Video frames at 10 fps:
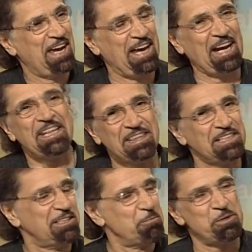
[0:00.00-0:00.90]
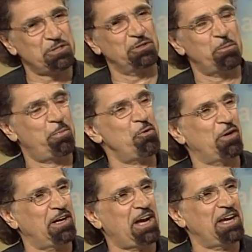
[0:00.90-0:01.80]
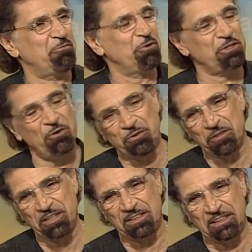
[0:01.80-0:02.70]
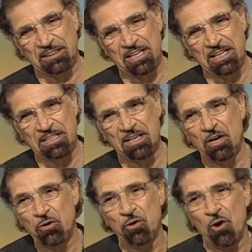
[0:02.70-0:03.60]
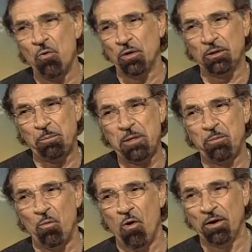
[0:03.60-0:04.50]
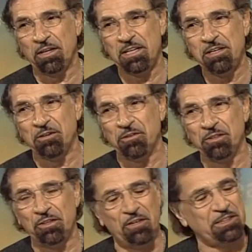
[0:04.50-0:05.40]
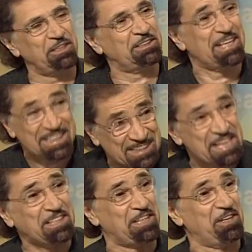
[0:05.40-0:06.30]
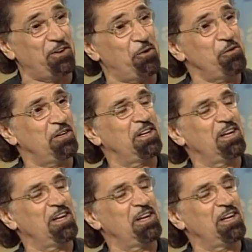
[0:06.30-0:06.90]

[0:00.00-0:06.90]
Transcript: And I think they're missing the boat. I really don't think that they know what the people want to hear. You know, I think they know.